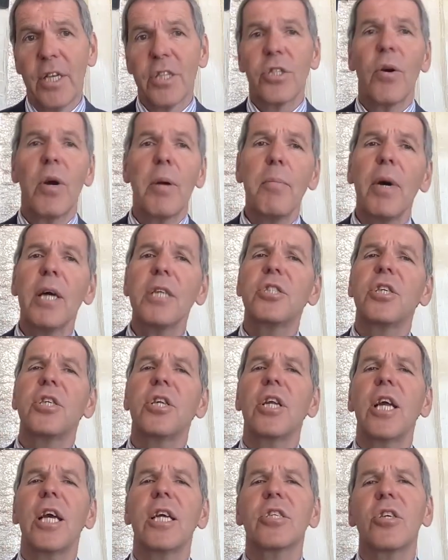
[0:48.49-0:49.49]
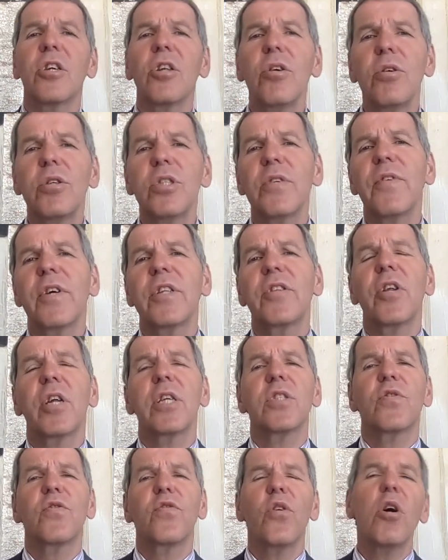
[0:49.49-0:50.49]
So imagine an exclusive and
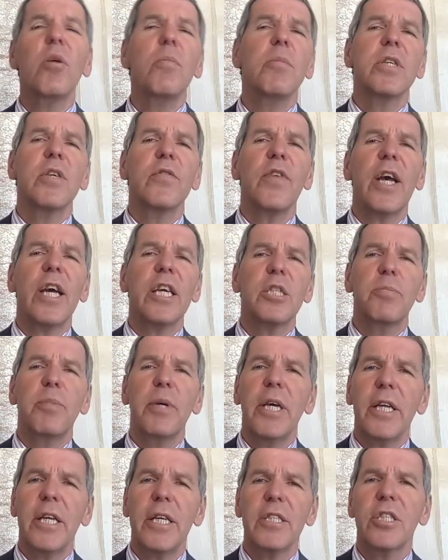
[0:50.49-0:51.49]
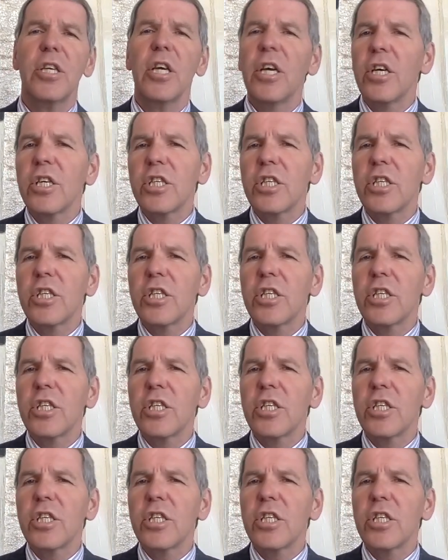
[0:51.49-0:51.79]
transformative experience